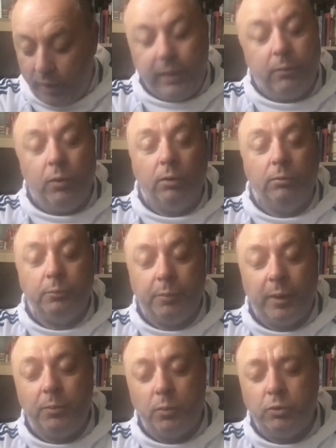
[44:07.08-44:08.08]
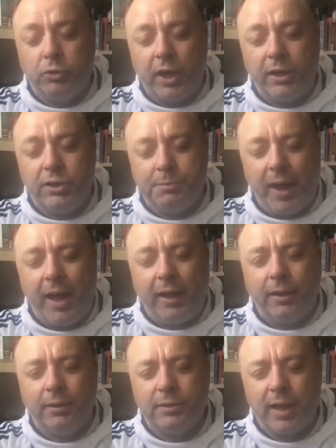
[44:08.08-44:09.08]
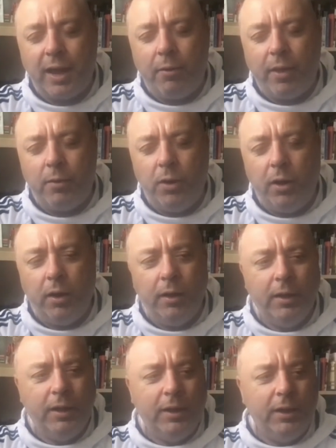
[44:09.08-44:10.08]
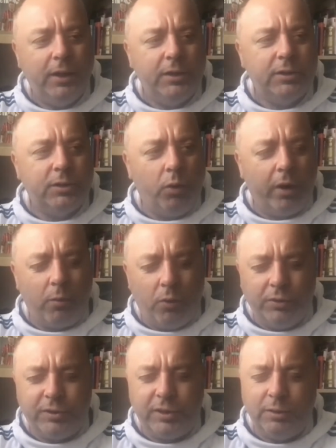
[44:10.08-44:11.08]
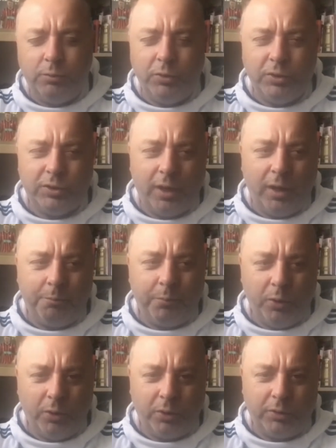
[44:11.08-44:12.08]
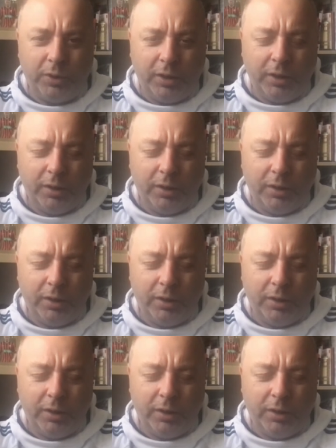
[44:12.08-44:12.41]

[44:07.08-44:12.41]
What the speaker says: will. People will change back to how they were. So what I wanted was a book that